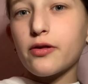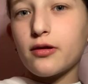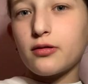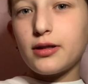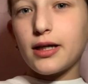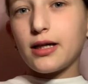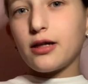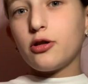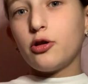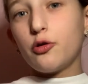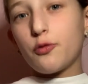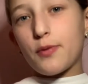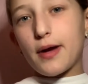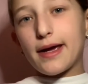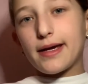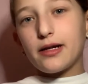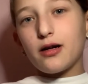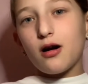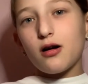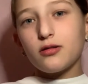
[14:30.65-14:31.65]
They're like a
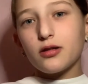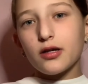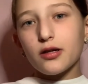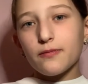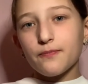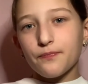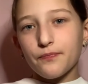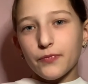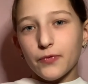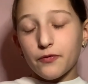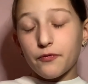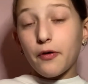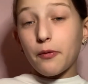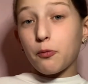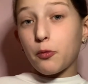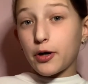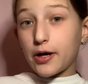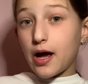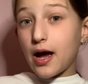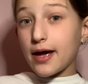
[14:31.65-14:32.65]
gray color
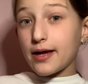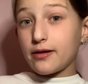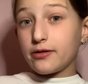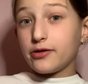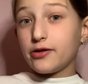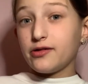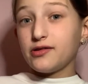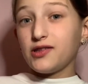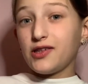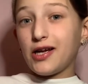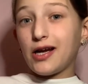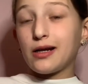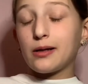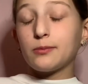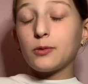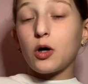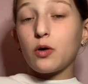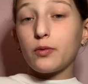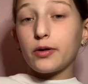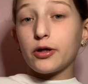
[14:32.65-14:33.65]
from what I understand.
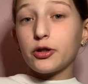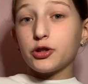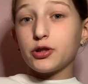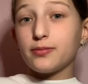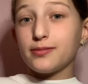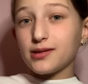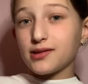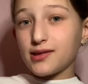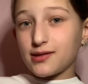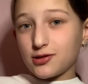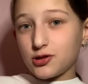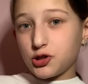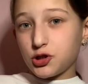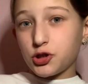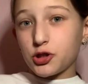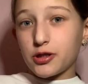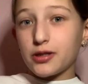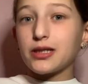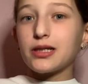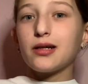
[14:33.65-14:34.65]
I'm not 100%
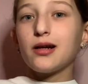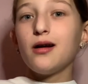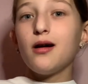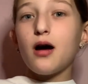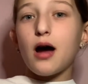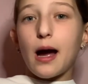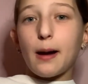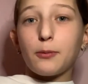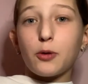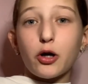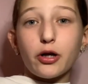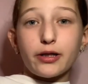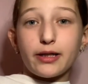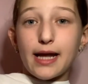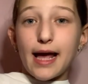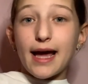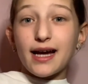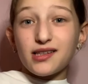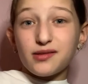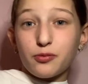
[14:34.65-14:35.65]
sure. I'm not
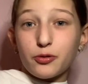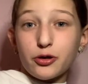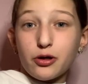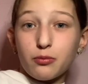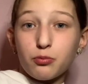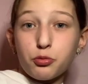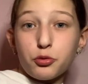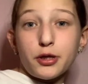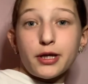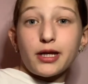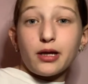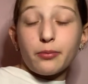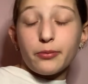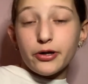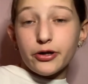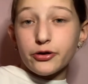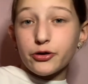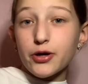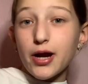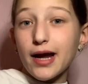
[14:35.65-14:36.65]
an expert on breeding
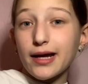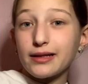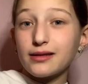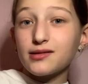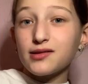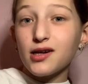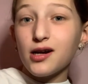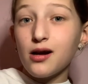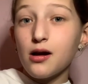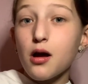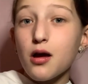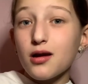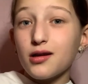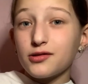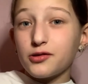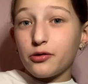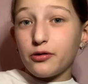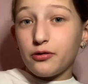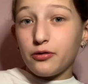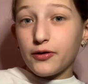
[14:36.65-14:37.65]
bearded dragons.
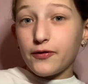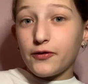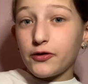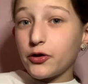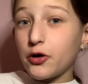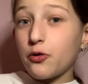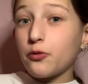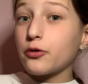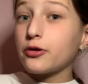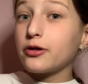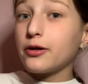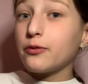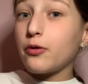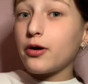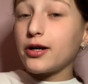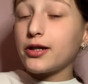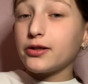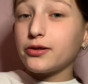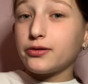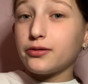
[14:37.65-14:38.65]
So if you don't really
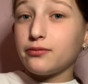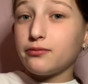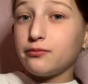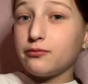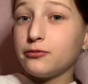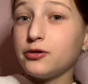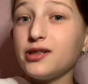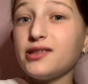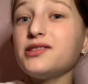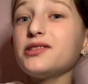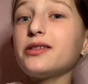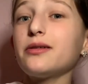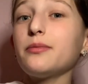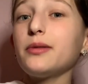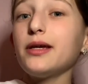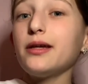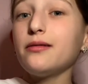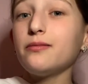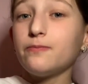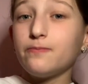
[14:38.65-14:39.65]
want to listen to
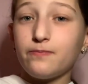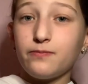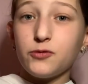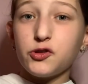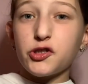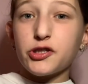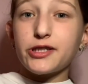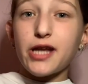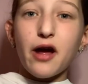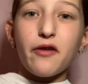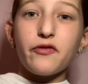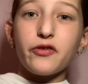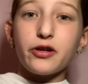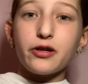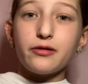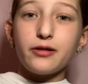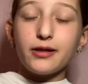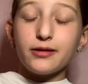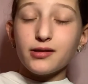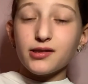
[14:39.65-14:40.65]
me, you should
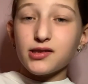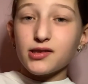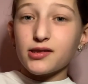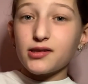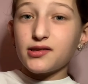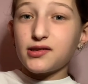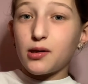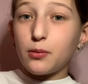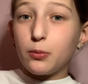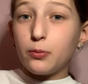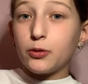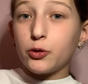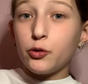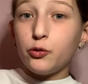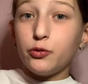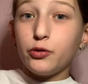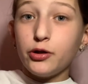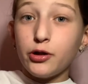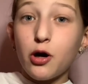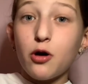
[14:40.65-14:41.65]
definitely listen to someone
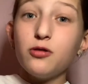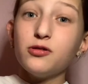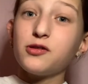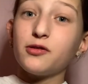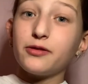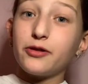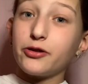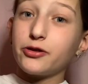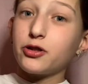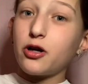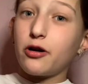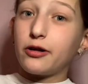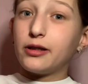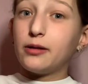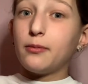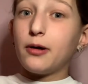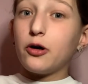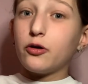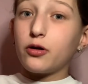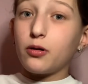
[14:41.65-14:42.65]
who knows what they're
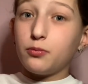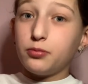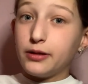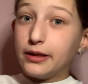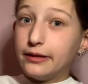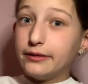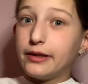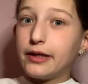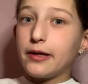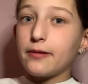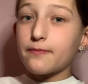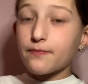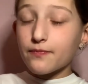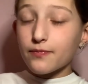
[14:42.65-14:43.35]
talking about completely.